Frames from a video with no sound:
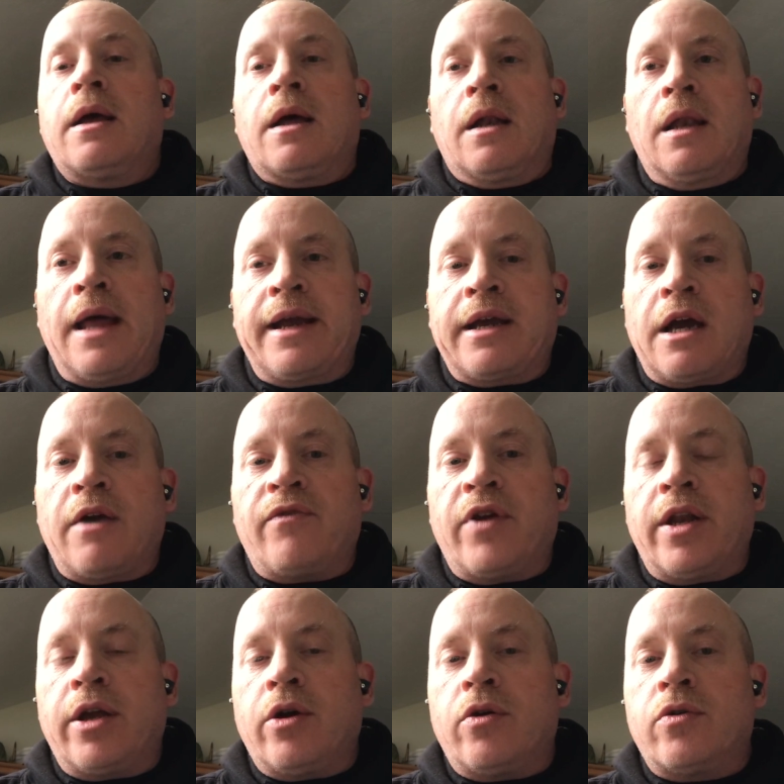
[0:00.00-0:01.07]
like our
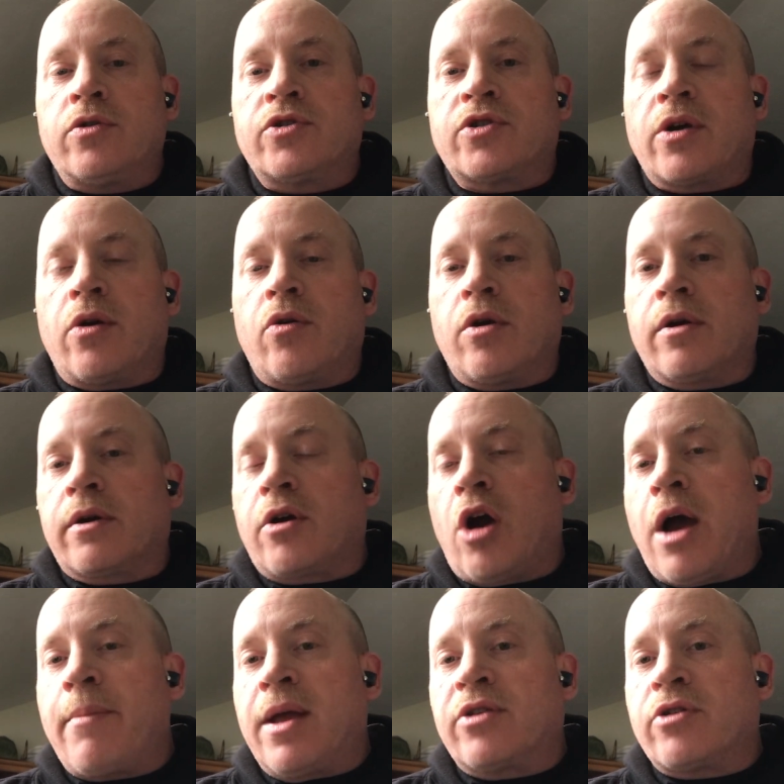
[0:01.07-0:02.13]
videos or
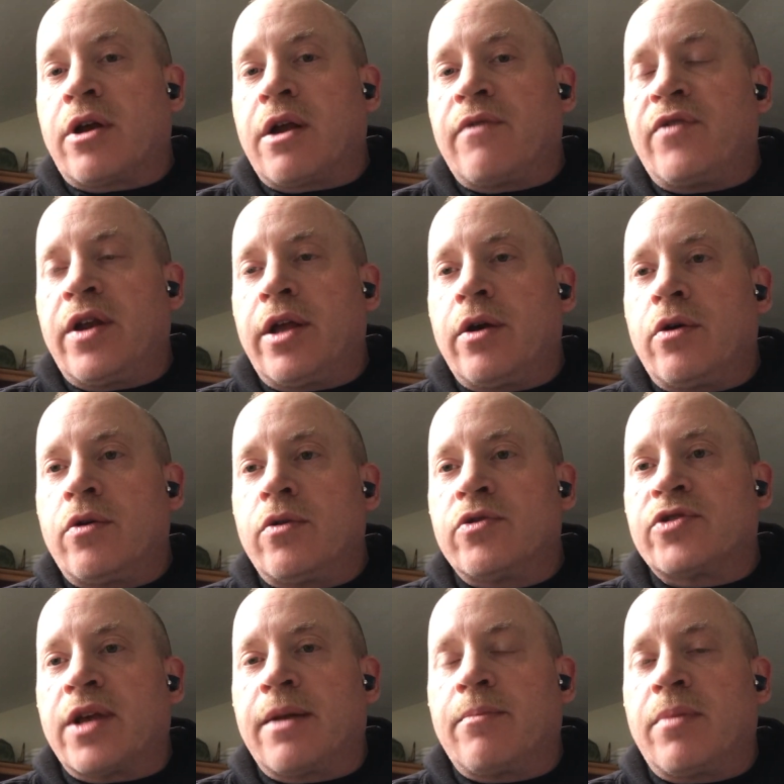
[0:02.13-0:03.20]
comment on our
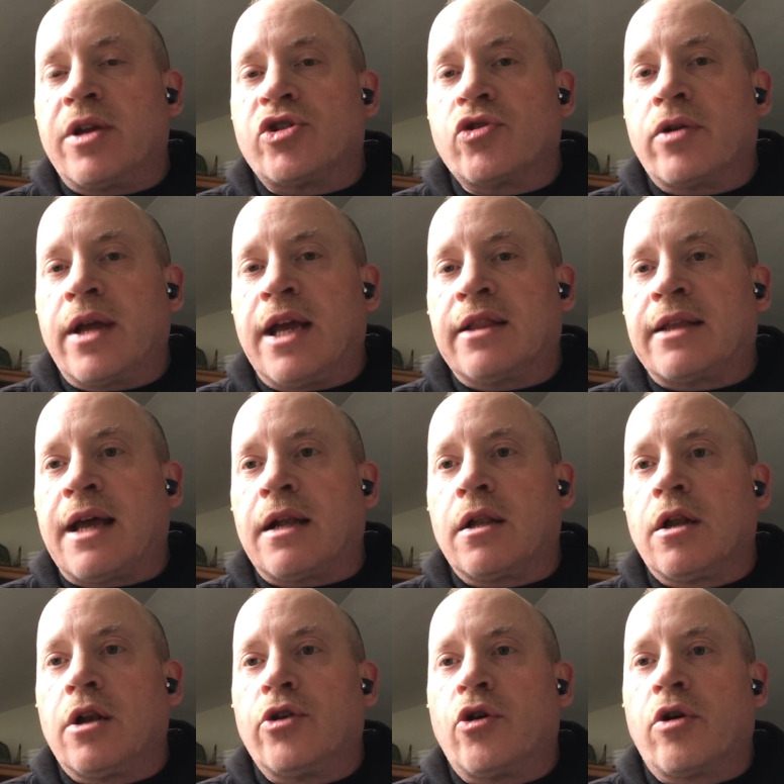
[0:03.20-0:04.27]
videos and be sure to hit that
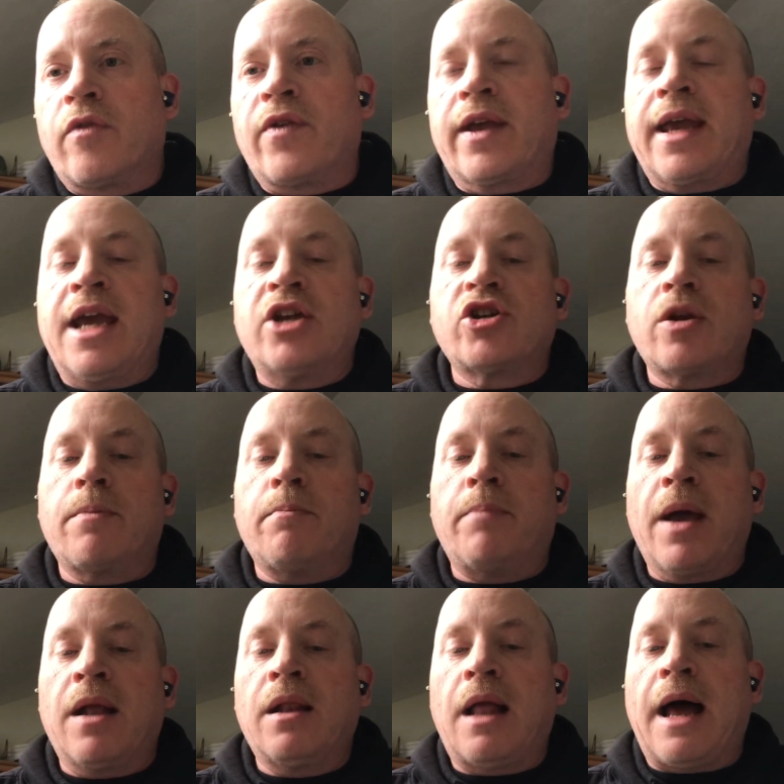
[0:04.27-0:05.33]
little notification bell